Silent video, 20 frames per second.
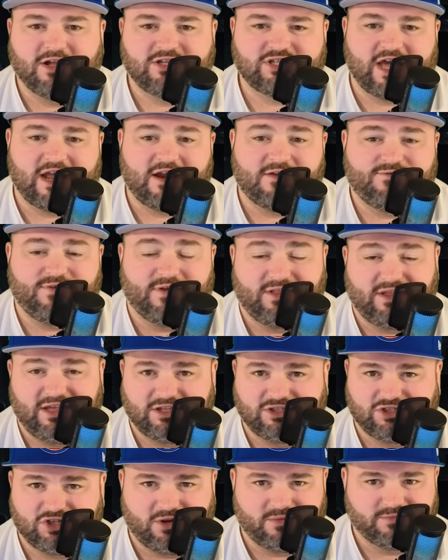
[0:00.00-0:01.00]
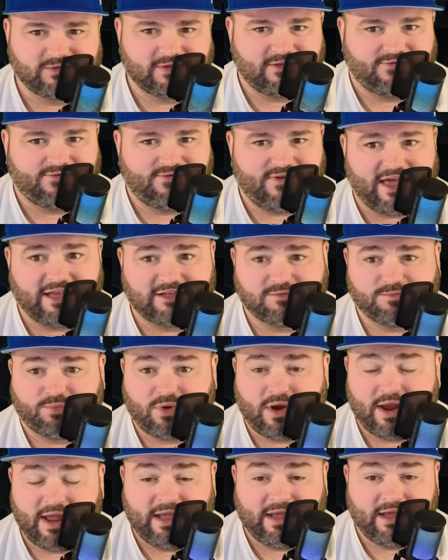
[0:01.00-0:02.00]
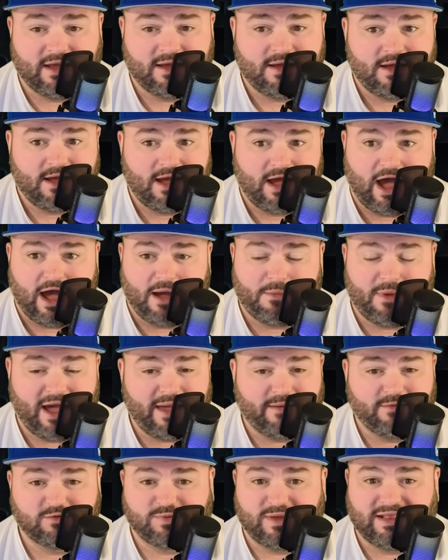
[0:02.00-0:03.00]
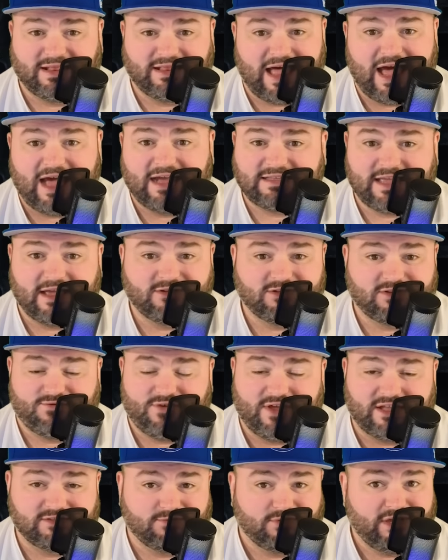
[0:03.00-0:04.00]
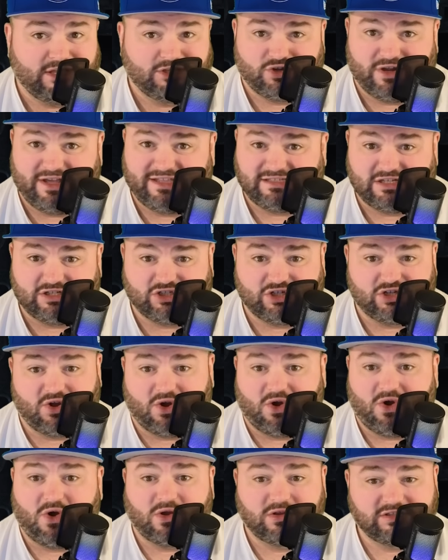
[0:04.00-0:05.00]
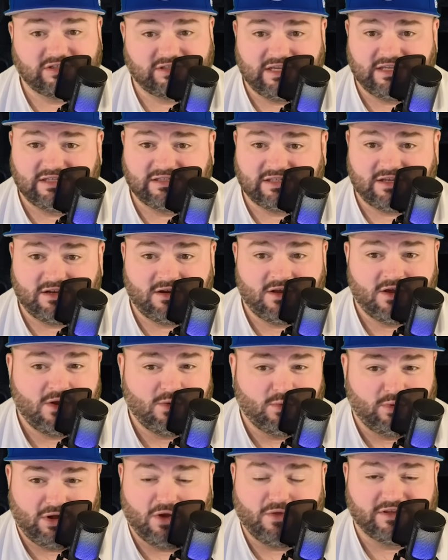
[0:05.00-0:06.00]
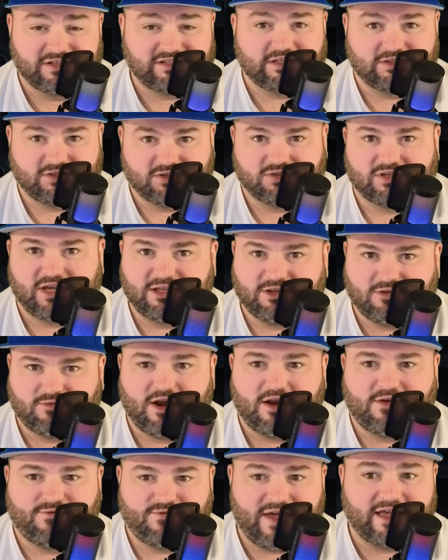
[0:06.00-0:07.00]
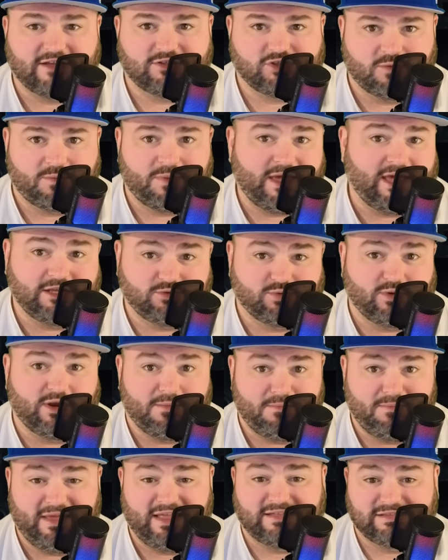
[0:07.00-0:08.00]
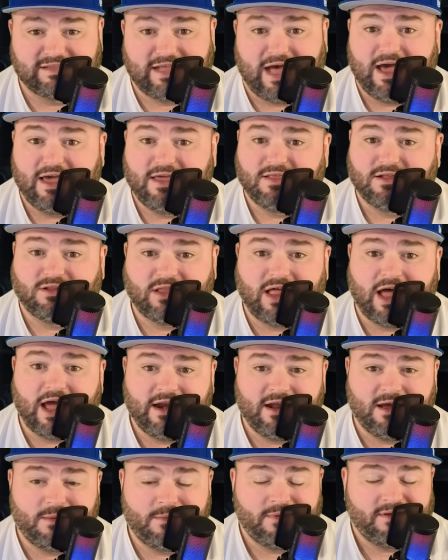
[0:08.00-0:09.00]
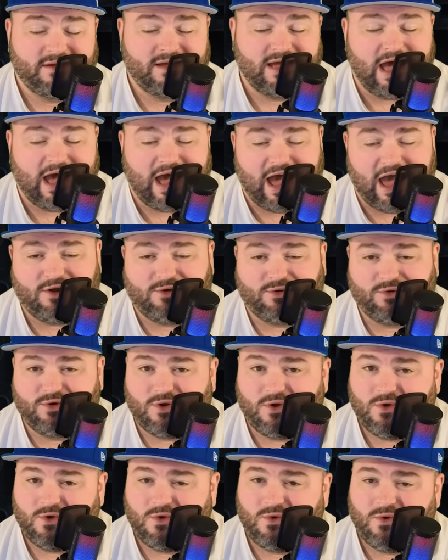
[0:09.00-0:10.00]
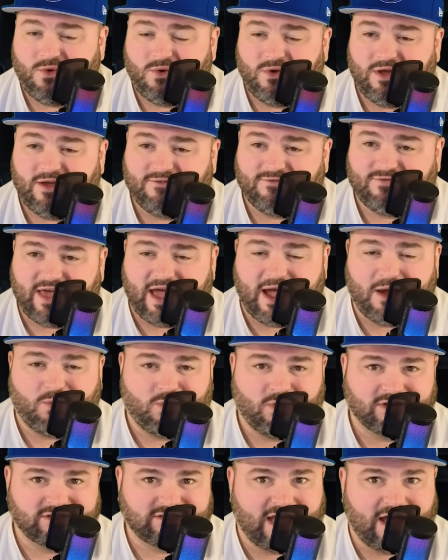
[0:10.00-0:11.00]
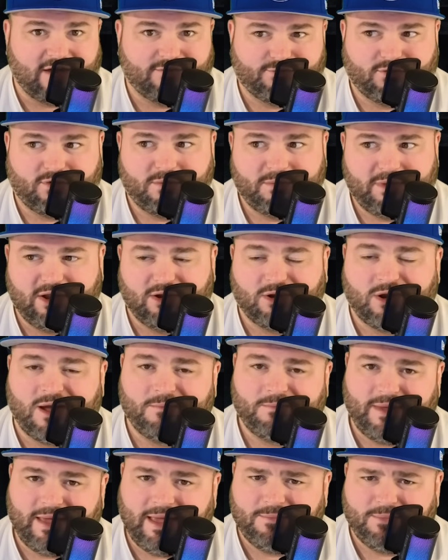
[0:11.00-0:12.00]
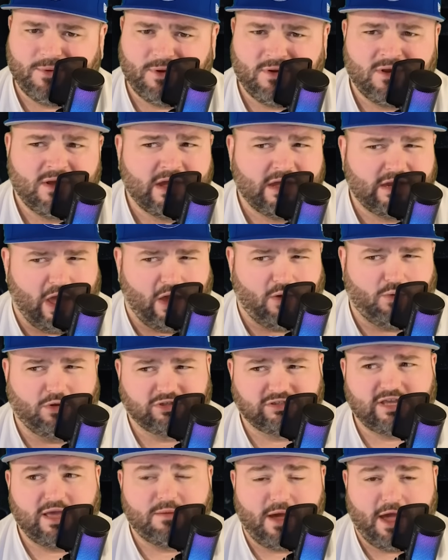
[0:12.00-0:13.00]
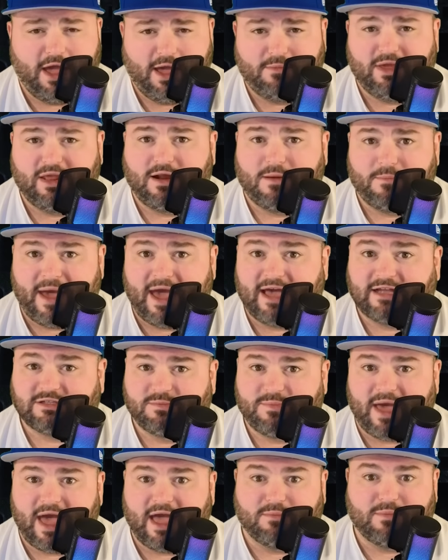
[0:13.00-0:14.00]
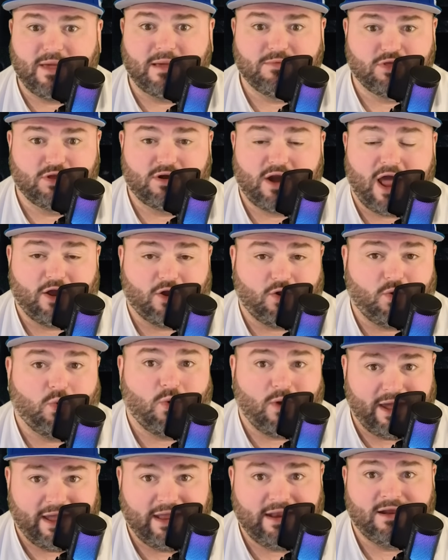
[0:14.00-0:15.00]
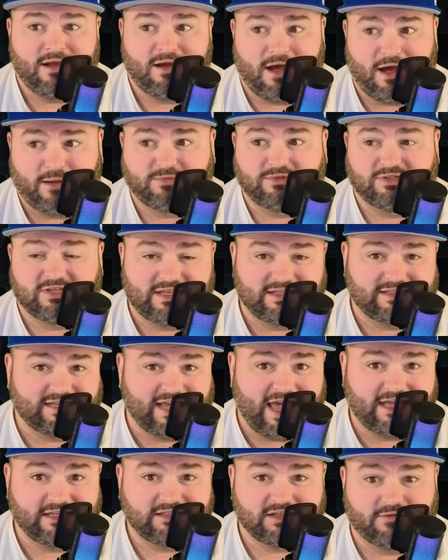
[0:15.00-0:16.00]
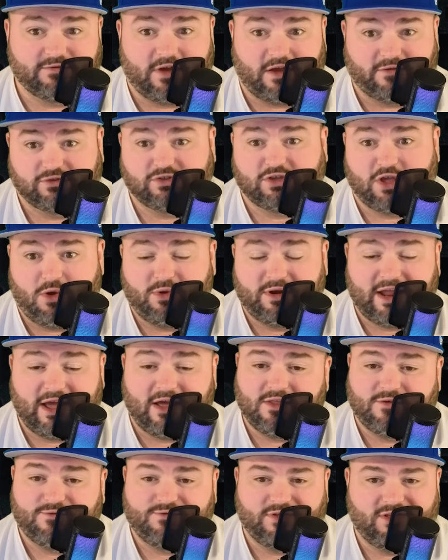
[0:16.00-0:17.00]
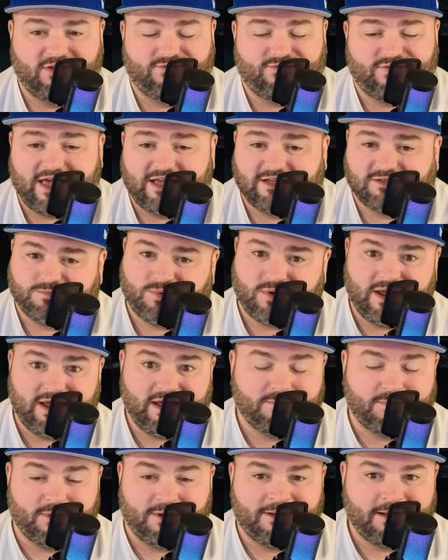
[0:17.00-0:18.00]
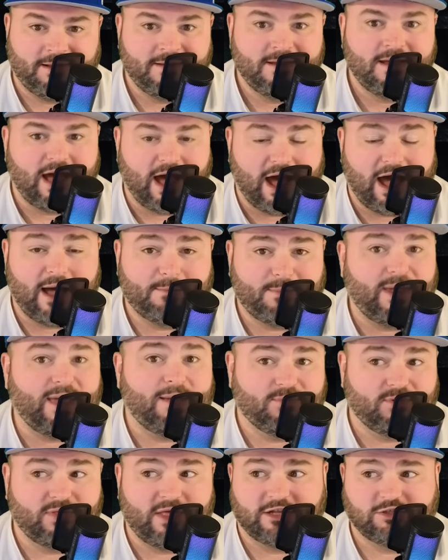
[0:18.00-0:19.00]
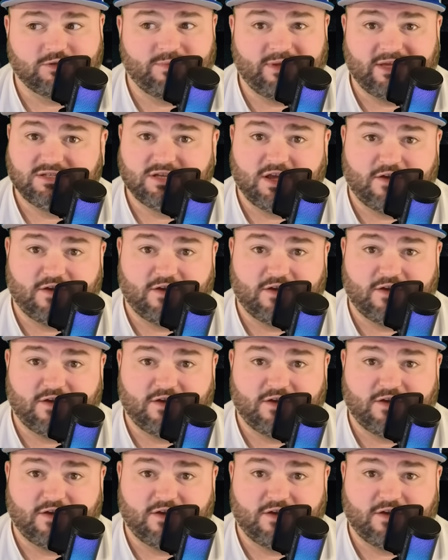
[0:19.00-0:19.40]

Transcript: out of Philly in terms of the fast break. Miami's been locked down defensively in transition all season. We know the Sixers like to run a faster pace when Embiid's not in the lineup. I don't know if that works out for them here on paper. Now, I will say Miami in a back-to-back, maybe they're not quite up to the task of slowing down the Philly fast break, but on paper, that should be a tough